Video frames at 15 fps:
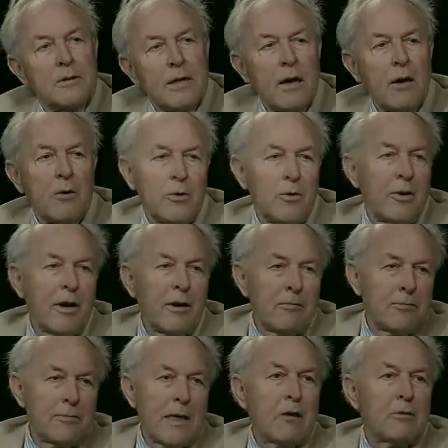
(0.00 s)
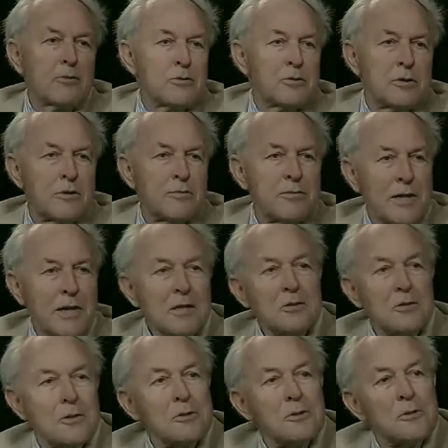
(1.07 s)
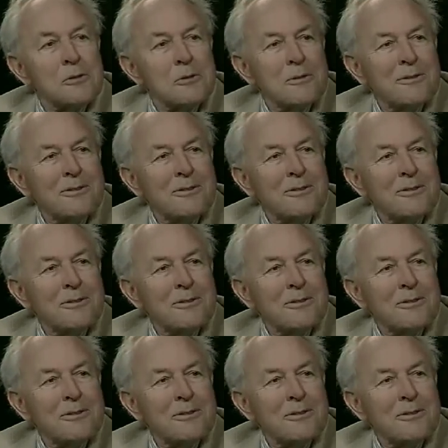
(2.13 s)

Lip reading: Now, you have thousands of senses,